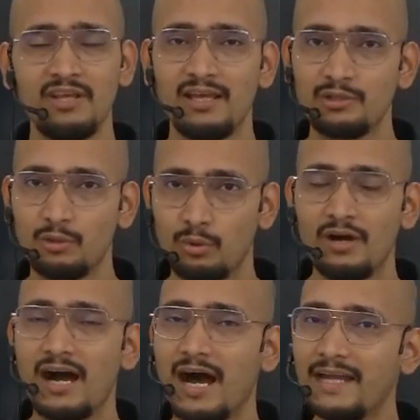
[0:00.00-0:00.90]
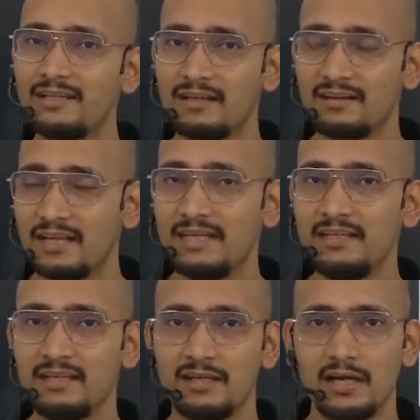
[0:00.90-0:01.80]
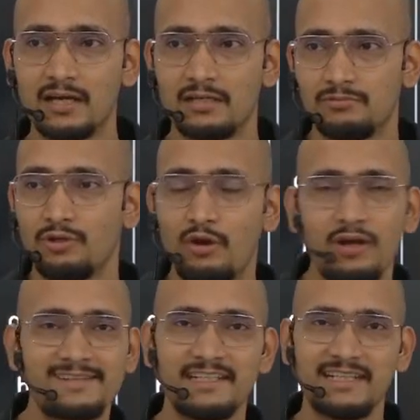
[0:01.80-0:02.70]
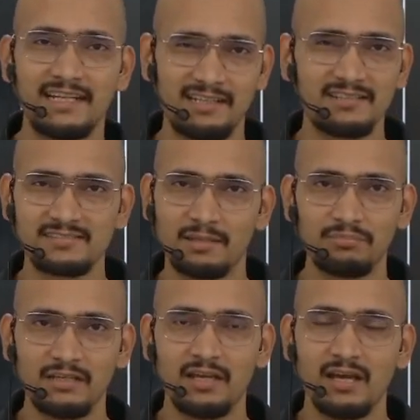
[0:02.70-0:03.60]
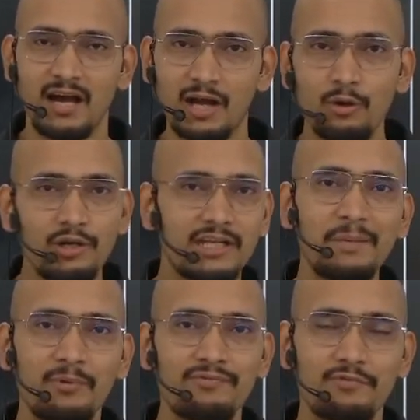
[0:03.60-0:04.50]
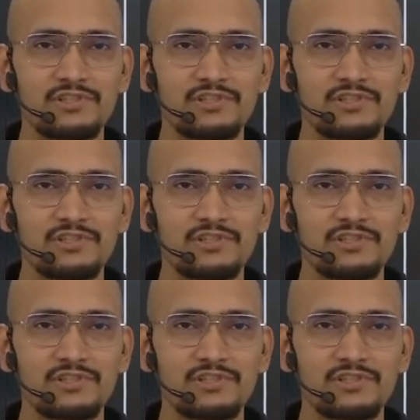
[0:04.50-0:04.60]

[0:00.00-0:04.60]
so I really do not say that it is something a good type of question,